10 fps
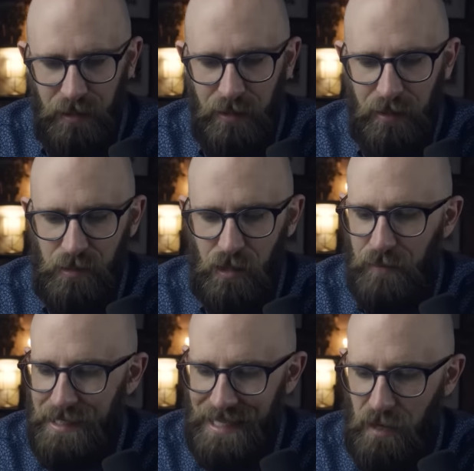thing comes off
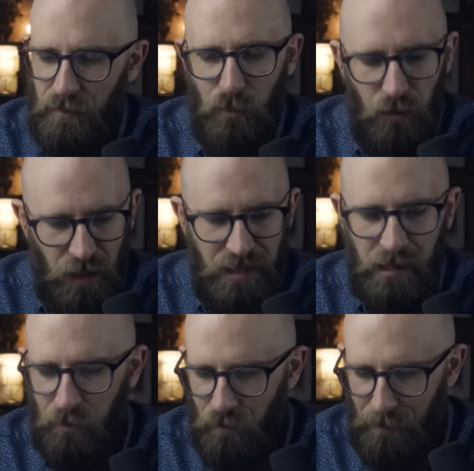as even more
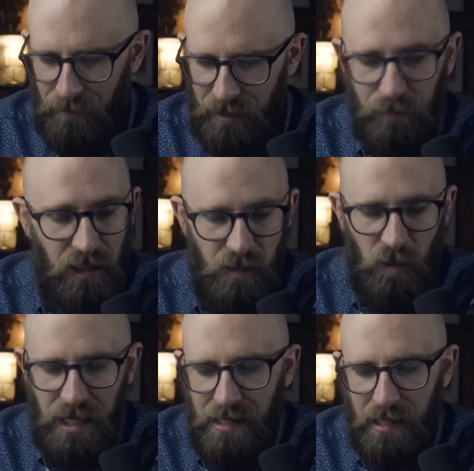frantic and rambling. Things
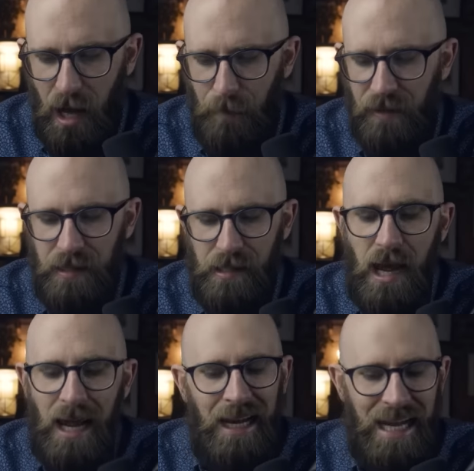were heating up, and this
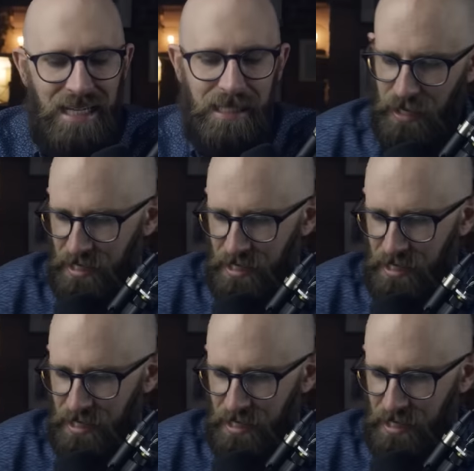latest